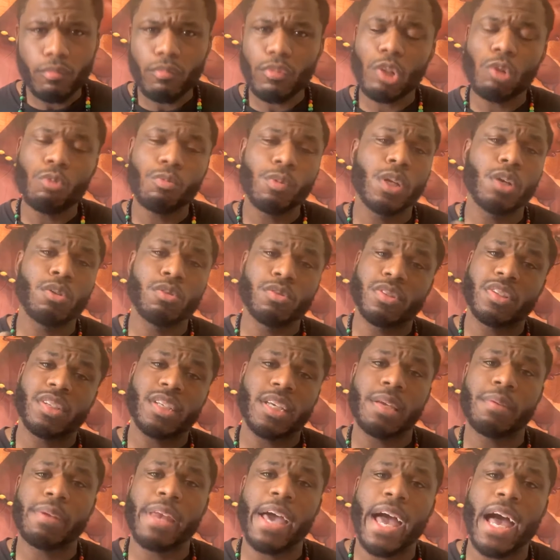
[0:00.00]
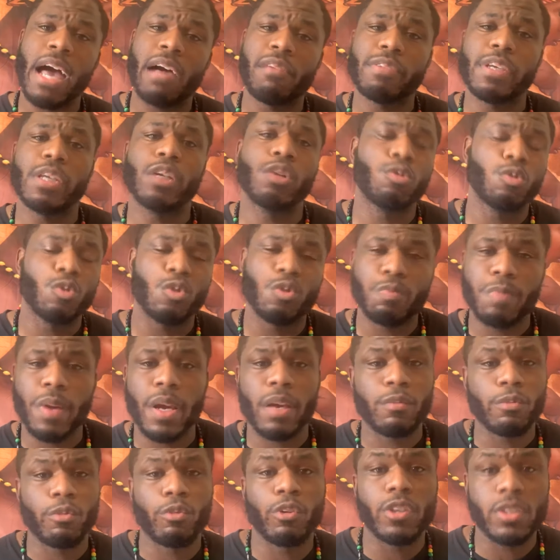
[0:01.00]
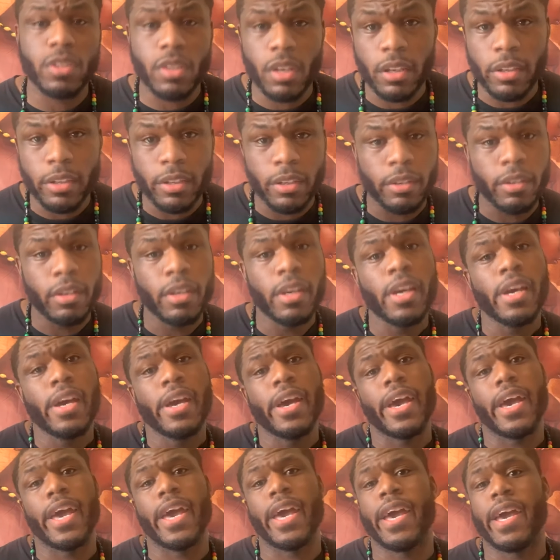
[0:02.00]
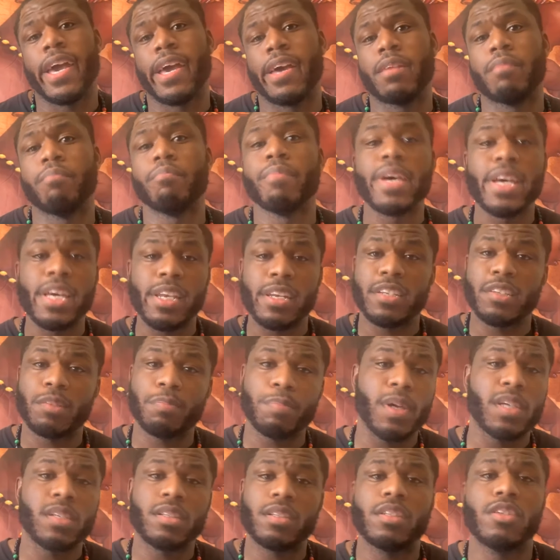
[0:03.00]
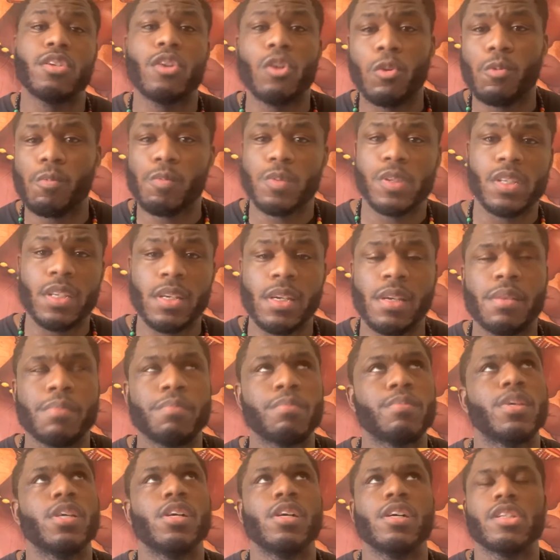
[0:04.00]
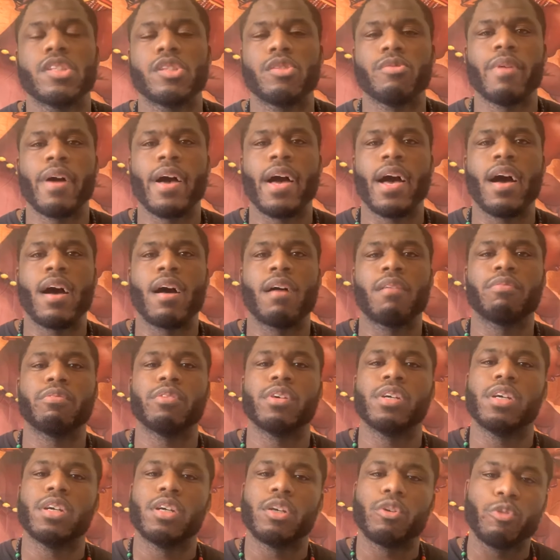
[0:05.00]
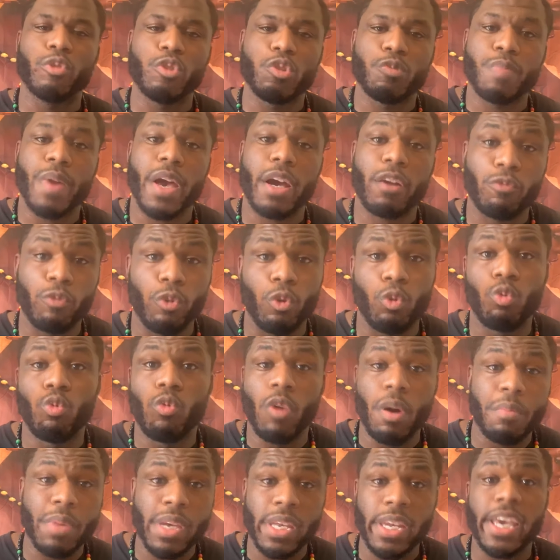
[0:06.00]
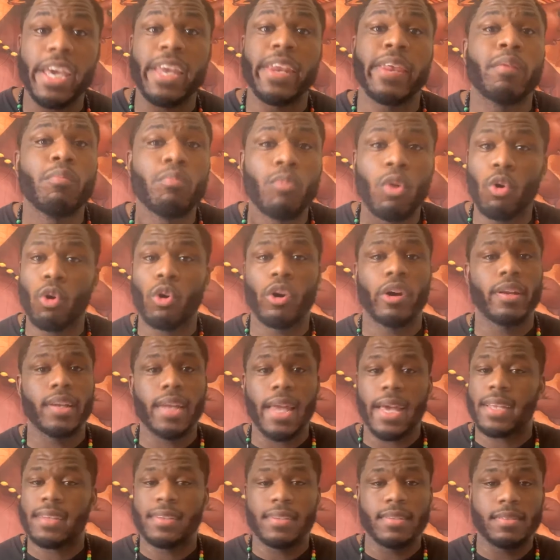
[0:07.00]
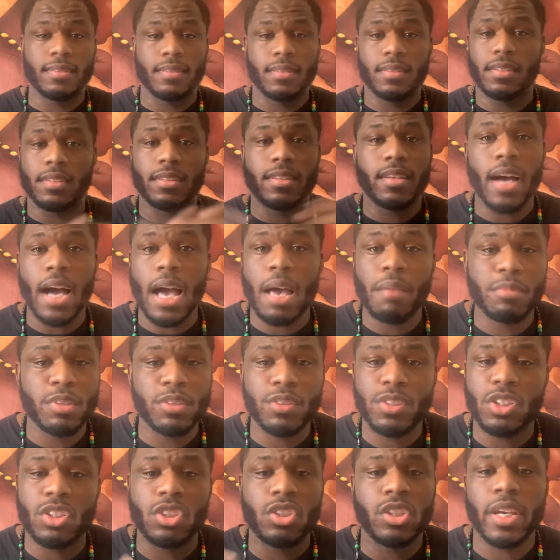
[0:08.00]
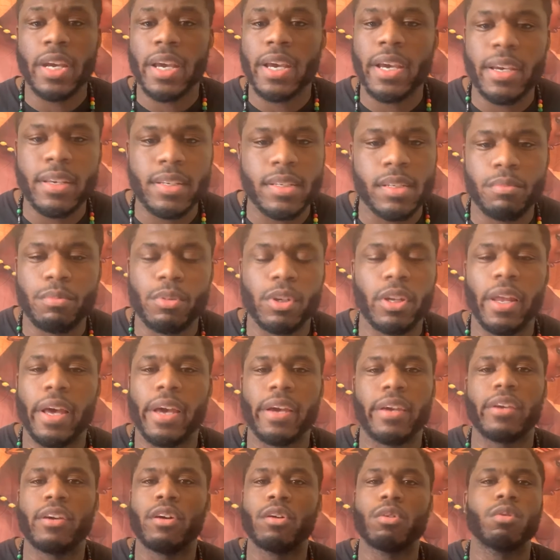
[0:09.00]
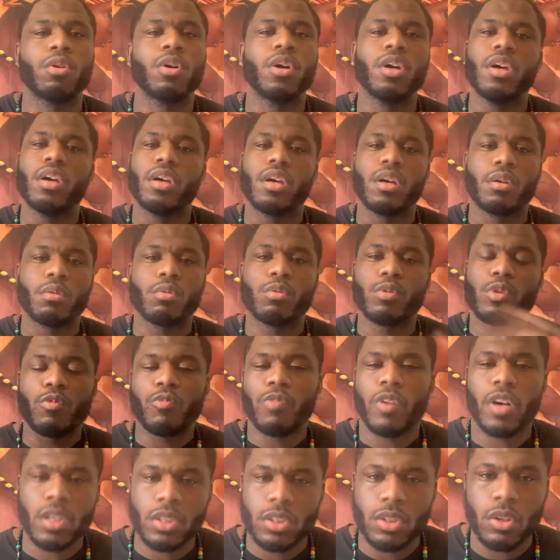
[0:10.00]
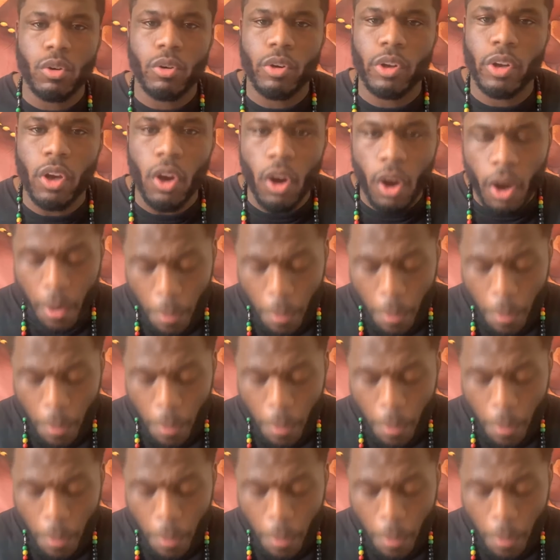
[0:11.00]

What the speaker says: We don't seem to have equal respect for each other, and men especially don't seem to have respect for women anymore. Like, this, the time has just changed, and we're like, yo, what the fuck is going on?